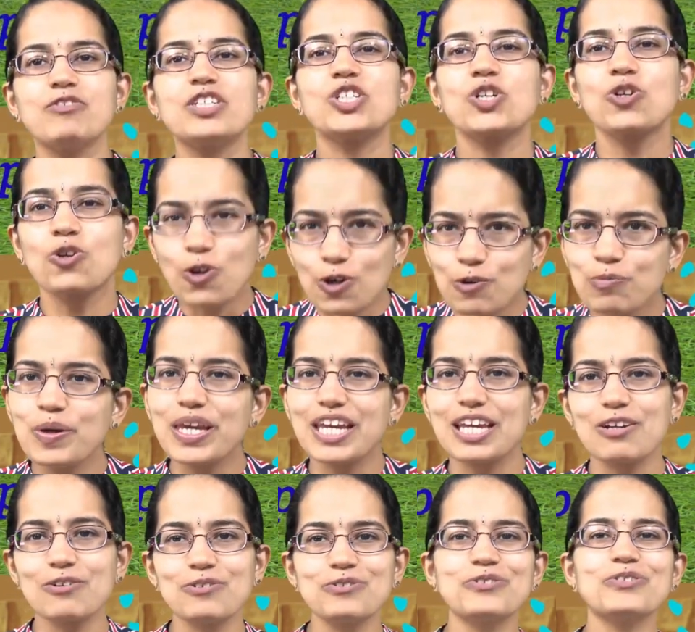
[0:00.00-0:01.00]
which could
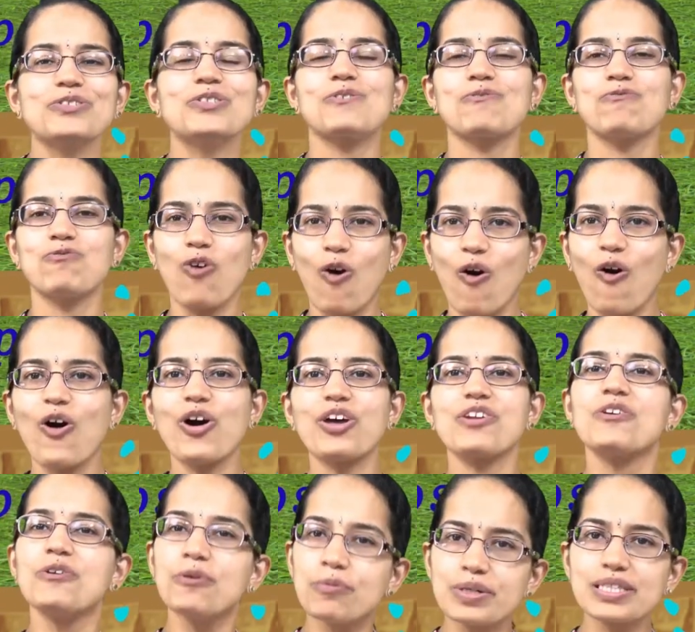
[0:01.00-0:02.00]
be used
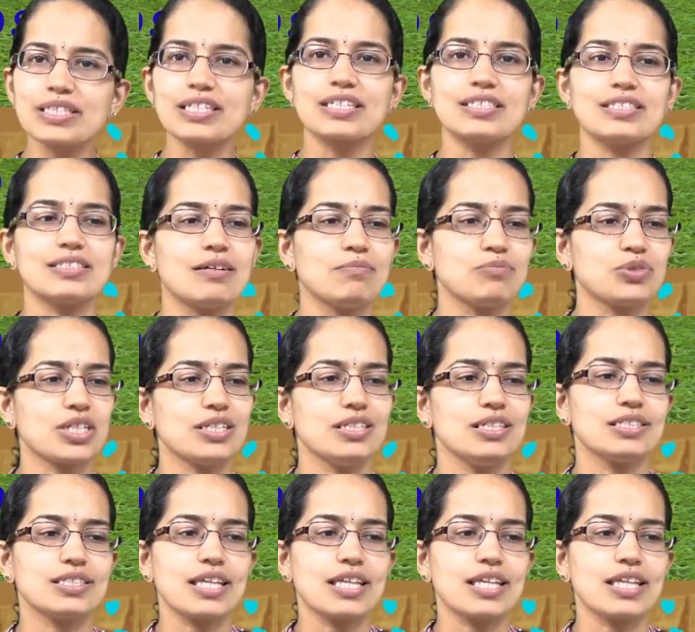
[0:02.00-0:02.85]
for human consumption,